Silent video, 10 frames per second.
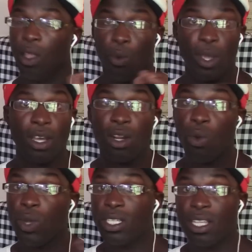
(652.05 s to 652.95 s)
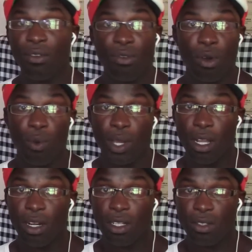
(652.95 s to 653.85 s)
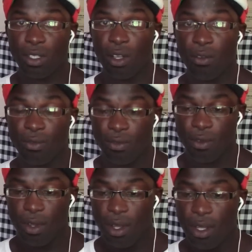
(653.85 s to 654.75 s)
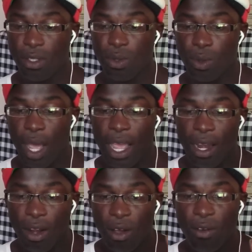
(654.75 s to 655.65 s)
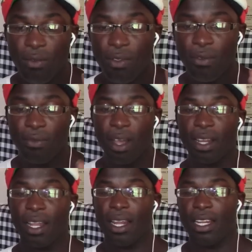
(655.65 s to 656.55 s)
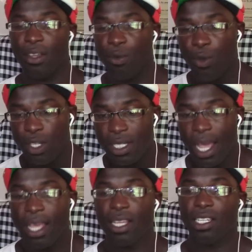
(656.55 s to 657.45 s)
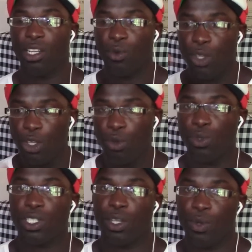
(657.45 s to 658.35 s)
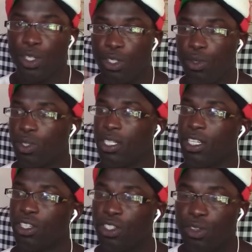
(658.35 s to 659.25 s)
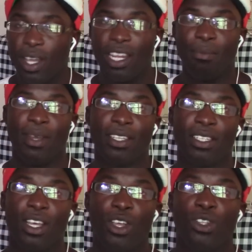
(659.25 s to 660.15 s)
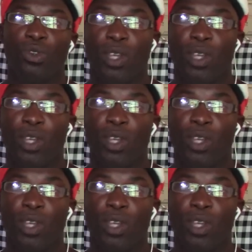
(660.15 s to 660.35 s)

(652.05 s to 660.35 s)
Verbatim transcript: we're gonna waste and throw away a lot of stuff so I love the fact that they recycle, they reuse, they reduce, they just try their best to